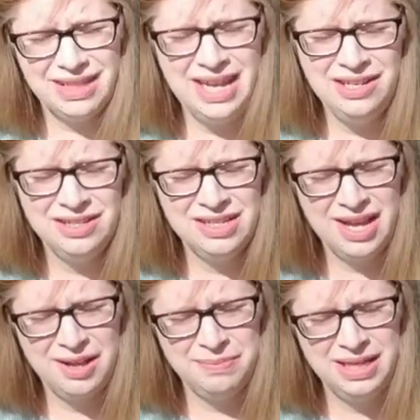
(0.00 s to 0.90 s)
And
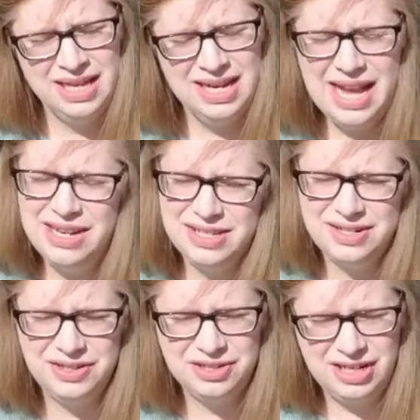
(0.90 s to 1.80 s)
I
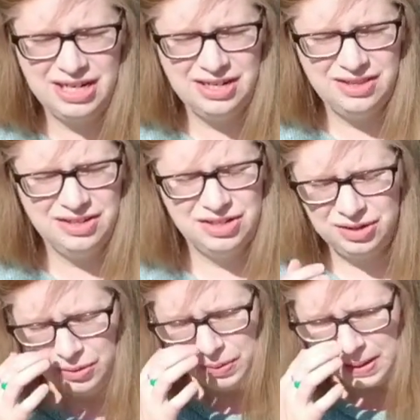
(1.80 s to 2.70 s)
just alternated the
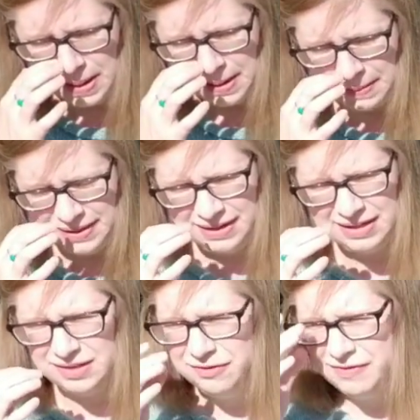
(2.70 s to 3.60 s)
two. I think I
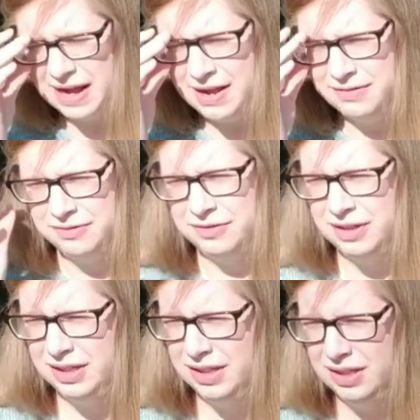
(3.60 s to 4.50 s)
did five
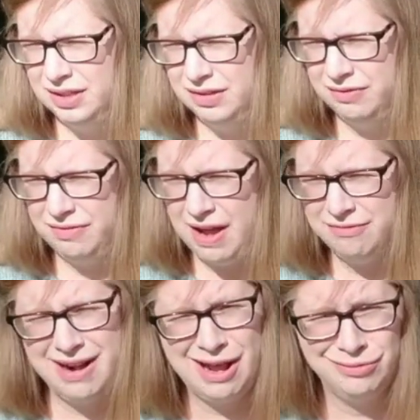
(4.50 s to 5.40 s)

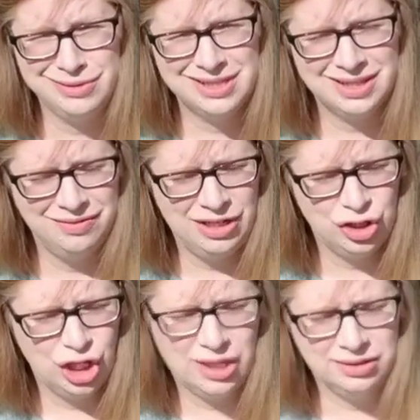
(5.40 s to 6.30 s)
rounds of
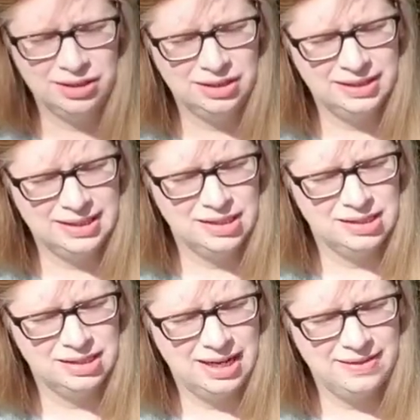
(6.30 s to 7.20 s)
each color, and
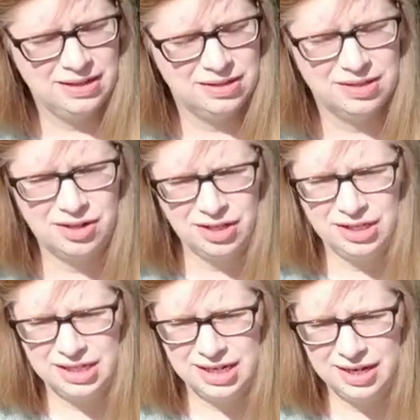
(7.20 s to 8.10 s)
then
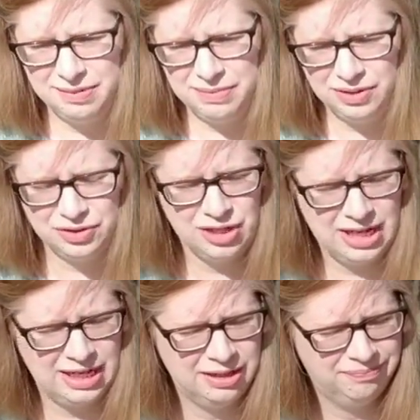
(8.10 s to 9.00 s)
started
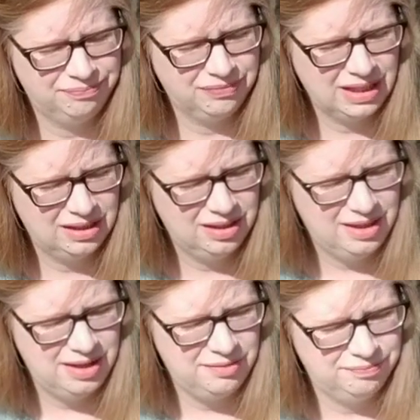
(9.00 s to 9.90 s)
alternating,
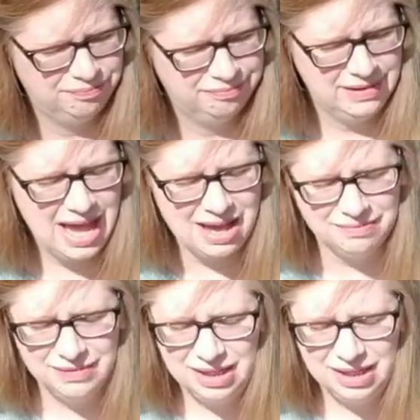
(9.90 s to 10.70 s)
and then yeah.